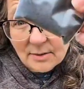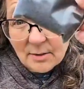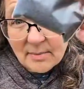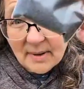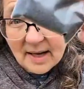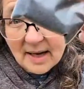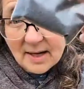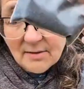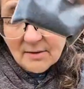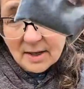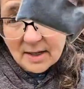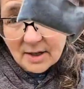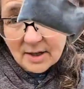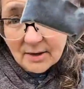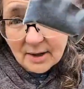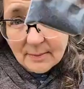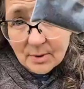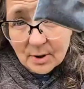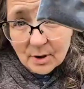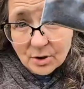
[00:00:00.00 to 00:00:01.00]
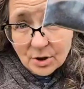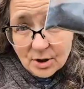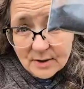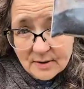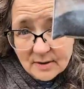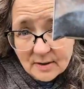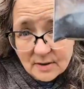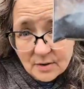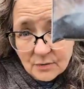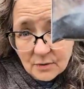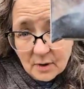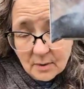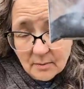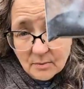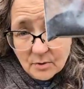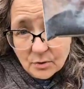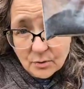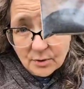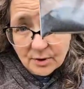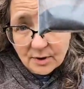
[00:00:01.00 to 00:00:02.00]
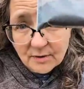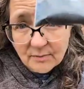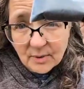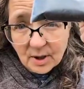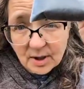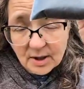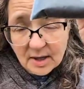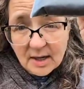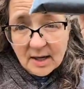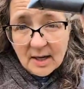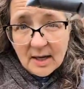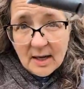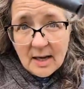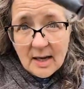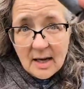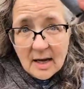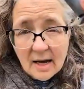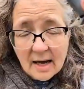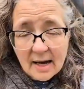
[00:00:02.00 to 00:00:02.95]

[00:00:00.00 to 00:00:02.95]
This little bag right here, I purchased this from True Leaf Market.